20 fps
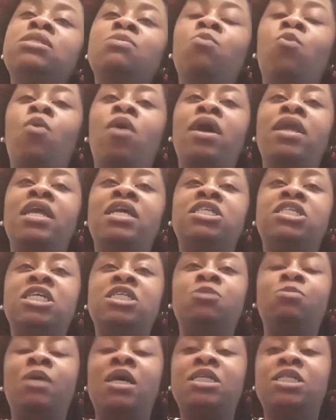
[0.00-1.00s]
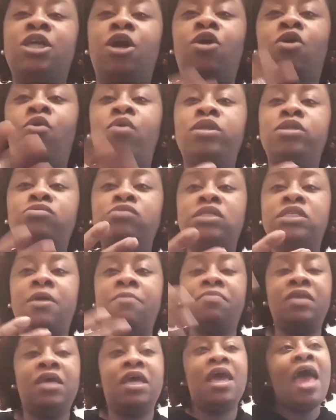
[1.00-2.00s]
someone, and just because they're going through
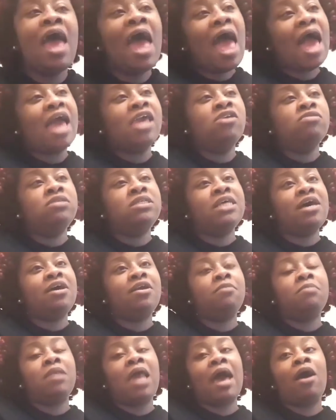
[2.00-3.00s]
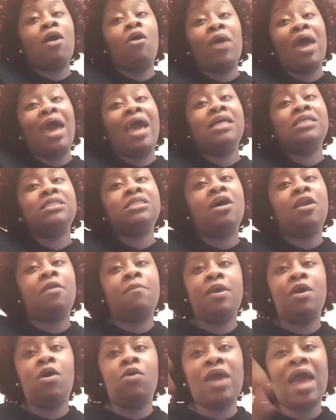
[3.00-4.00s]
something and you tell them like, okay, it's going
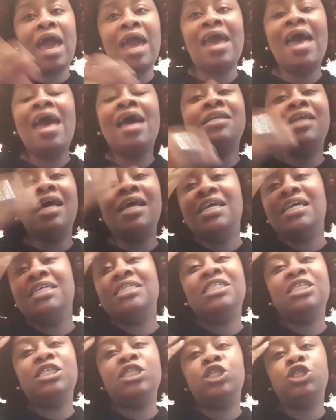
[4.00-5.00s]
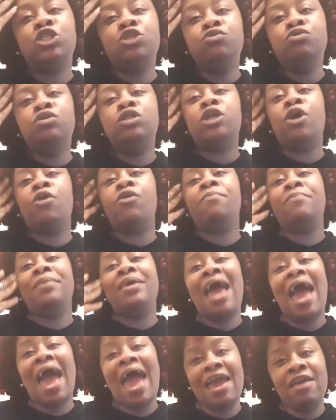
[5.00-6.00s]
to be okay, that doesn't excuse certain
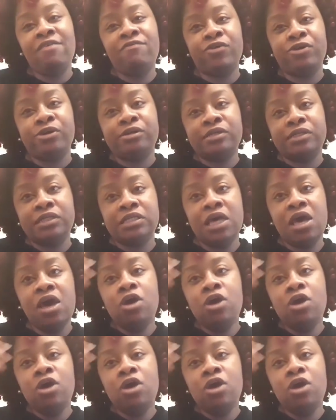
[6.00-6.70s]
behaviors.